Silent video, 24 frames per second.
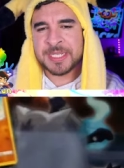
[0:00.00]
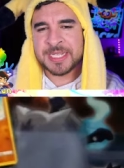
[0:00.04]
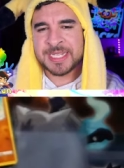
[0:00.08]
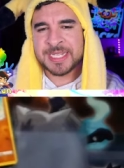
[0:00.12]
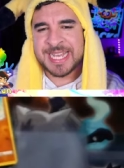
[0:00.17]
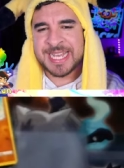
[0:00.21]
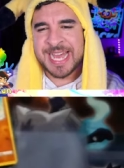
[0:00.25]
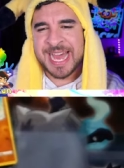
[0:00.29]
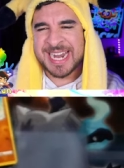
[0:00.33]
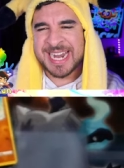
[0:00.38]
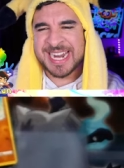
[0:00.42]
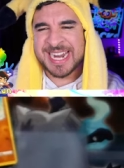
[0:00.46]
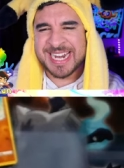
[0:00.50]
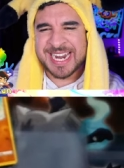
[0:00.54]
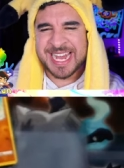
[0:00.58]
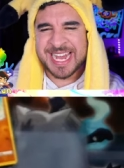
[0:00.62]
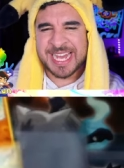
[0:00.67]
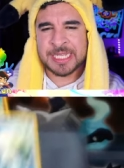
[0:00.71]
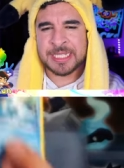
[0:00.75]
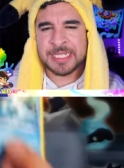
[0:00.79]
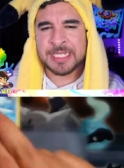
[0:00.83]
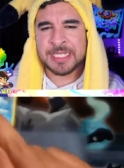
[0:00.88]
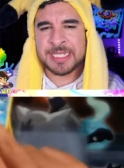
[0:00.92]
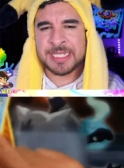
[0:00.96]
It's kind of
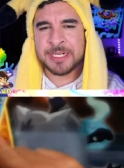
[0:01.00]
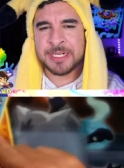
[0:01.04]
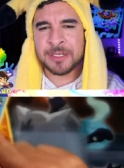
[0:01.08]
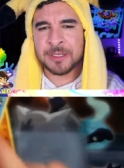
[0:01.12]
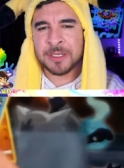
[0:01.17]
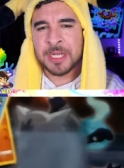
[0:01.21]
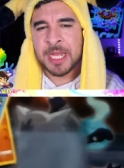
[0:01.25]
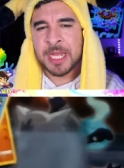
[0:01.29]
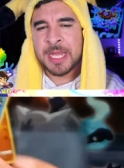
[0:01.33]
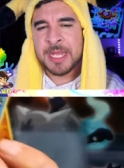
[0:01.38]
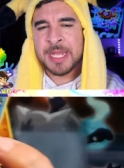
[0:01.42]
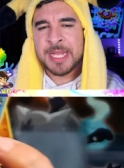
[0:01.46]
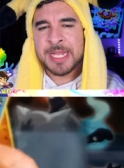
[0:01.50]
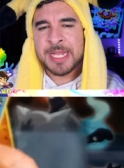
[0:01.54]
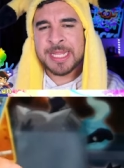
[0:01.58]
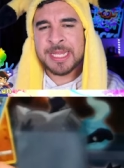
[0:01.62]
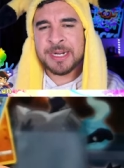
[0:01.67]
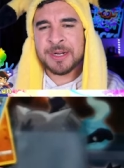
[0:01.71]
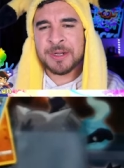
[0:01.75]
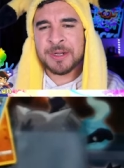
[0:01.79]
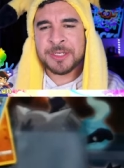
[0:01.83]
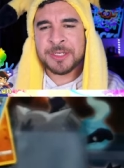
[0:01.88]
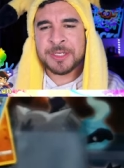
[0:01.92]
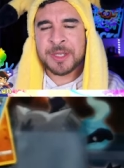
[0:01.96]
nice. Little,
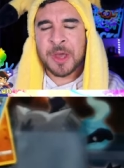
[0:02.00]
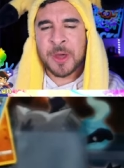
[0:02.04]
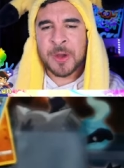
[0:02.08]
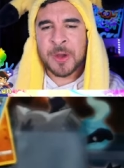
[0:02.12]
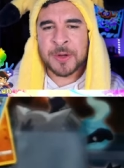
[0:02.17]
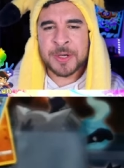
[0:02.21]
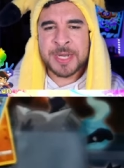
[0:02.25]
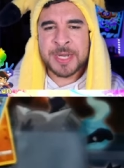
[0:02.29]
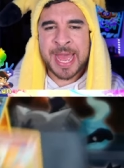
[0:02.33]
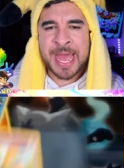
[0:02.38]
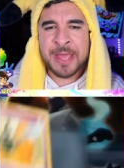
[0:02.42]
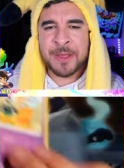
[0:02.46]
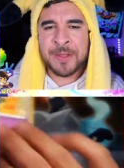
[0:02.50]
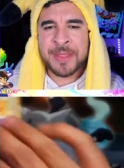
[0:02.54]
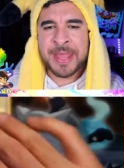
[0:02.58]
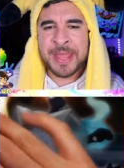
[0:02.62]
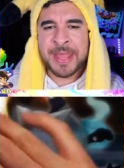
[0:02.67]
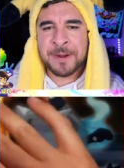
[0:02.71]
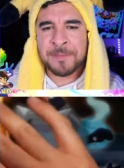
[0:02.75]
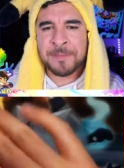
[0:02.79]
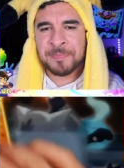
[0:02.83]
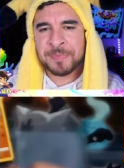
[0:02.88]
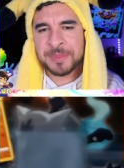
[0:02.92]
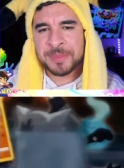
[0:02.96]
little Totodile
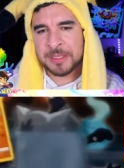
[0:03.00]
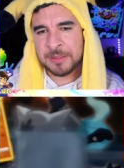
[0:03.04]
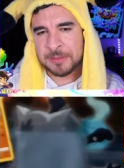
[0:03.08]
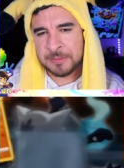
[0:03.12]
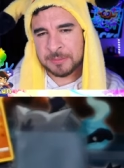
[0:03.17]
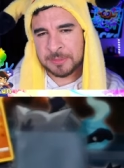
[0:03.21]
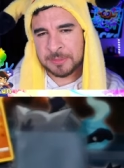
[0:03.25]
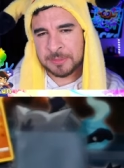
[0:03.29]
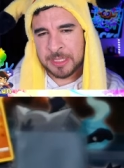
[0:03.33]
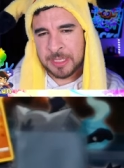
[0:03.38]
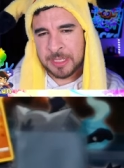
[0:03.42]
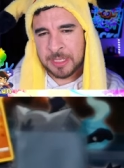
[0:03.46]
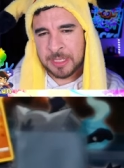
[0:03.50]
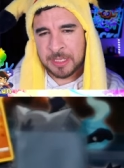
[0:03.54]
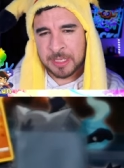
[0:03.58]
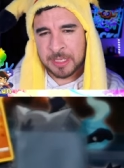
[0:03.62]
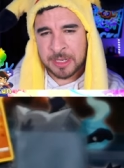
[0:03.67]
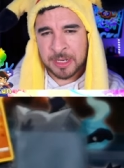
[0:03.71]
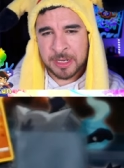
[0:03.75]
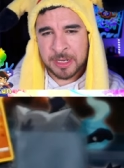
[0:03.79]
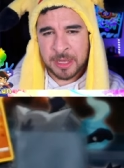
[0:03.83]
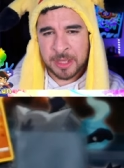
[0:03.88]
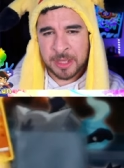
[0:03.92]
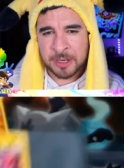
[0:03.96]
there.
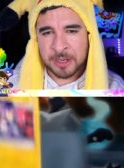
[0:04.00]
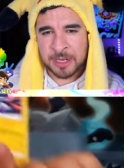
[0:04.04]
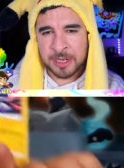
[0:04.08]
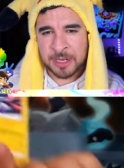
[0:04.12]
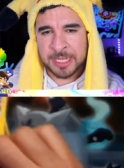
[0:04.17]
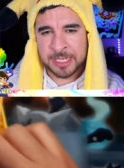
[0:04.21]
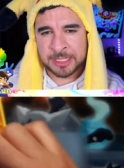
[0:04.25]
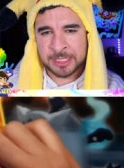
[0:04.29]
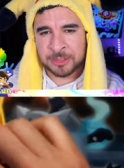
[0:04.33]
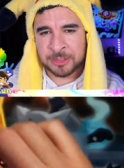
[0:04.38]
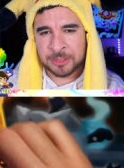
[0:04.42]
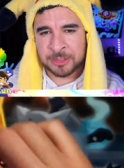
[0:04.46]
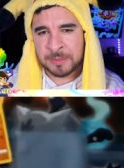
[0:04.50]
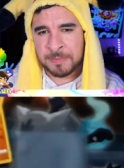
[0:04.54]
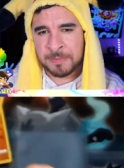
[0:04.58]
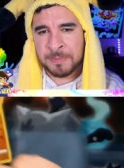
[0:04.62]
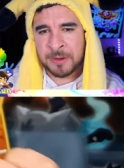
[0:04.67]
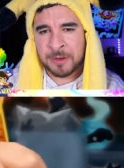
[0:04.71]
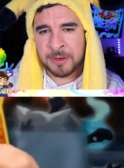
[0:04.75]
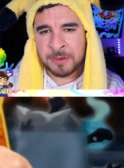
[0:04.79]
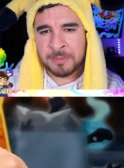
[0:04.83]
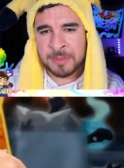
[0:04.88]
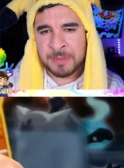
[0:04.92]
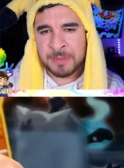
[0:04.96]
Another electric
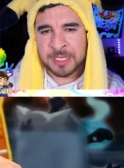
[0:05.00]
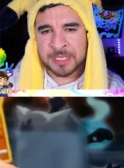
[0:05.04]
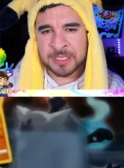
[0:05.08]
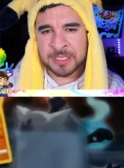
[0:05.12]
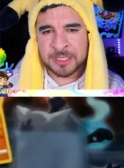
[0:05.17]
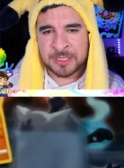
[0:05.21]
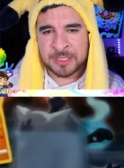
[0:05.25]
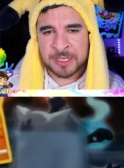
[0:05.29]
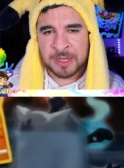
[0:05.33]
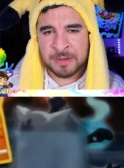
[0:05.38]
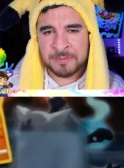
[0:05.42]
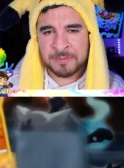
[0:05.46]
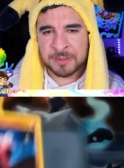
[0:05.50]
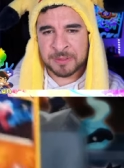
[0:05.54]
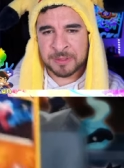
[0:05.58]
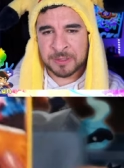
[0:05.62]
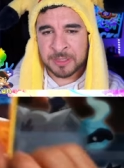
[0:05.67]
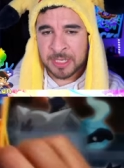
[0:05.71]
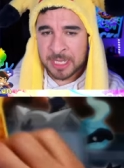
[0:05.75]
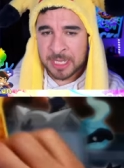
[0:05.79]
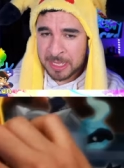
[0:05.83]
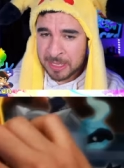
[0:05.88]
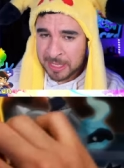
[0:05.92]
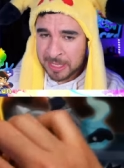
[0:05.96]
Pokemon is
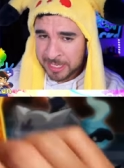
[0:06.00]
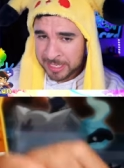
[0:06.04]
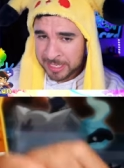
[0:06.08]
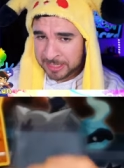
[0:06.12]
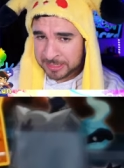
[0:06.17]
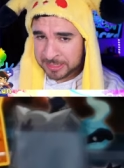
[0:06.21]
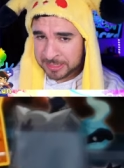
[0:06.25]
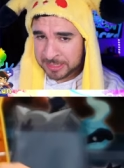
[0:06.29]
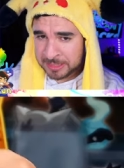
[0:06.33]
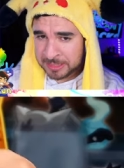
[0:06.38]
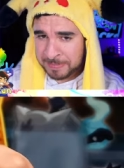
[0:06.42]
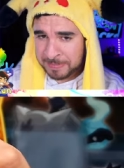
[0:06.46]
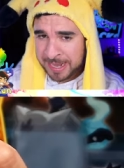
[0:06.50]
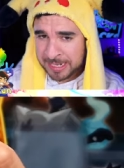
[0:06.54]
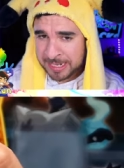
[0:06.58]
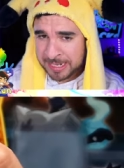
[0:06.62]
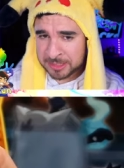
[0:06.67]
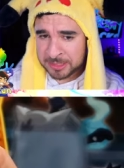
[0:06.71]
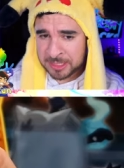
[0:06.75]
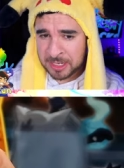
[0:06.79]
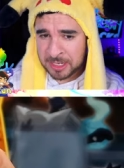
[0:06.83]
Stuffle. Is this pack